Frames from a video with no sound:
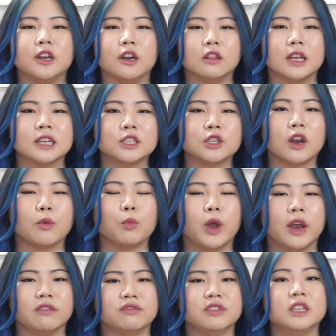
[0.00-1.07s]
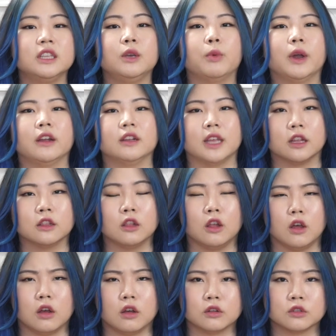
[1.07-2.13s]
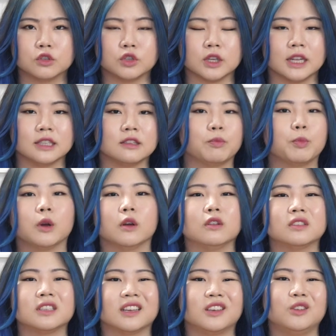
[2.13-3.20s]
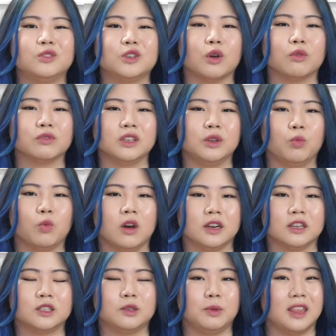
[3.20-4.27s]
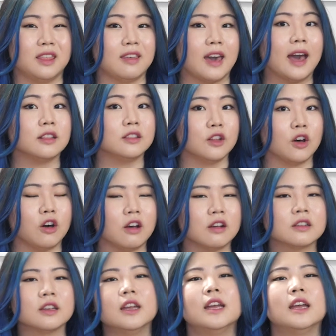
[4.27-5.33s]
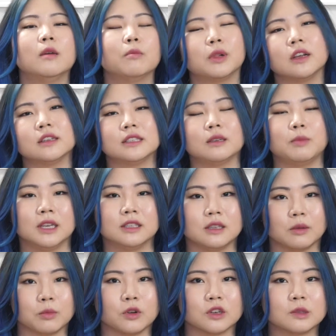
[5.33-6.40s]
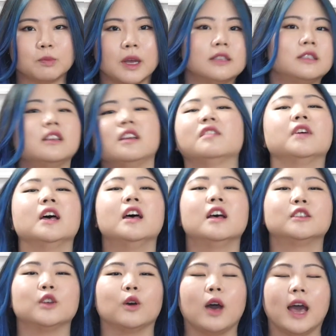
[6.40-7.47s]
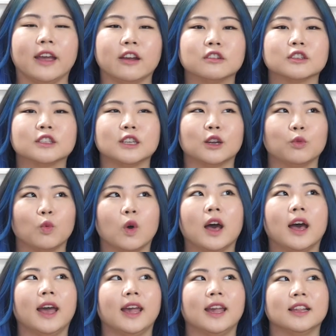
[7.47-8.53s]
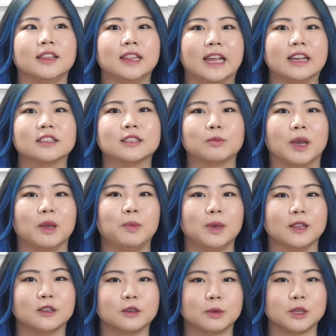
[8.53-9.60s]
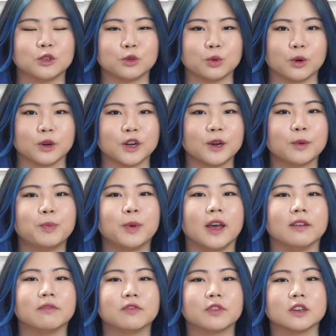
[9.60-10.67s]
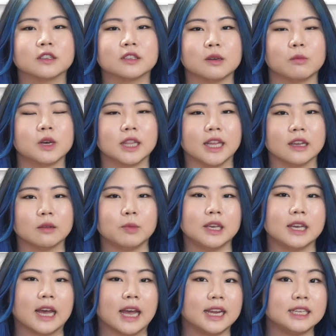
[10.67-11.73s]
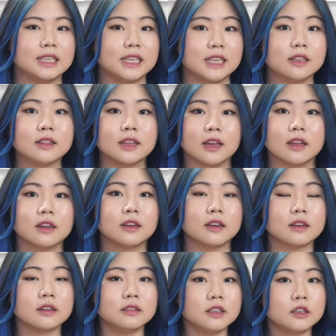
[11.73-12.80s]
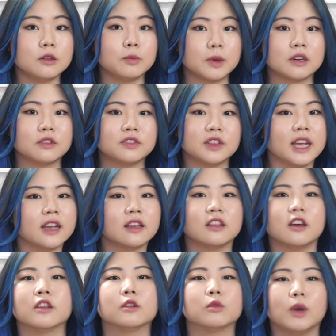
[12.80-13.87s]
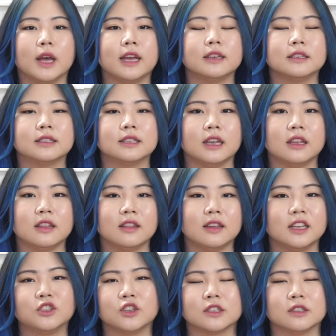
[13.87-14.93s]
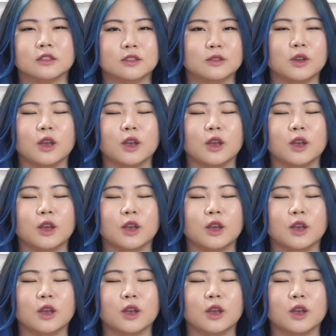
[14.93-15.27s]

then unless you're really wearing like long strands of pearls, like you don't really want it to be that long. Plus it makes it more expensive. So I understand why lengths might be a little bit shorter, but for someone like me, I need that little bit of length. Otherwise it just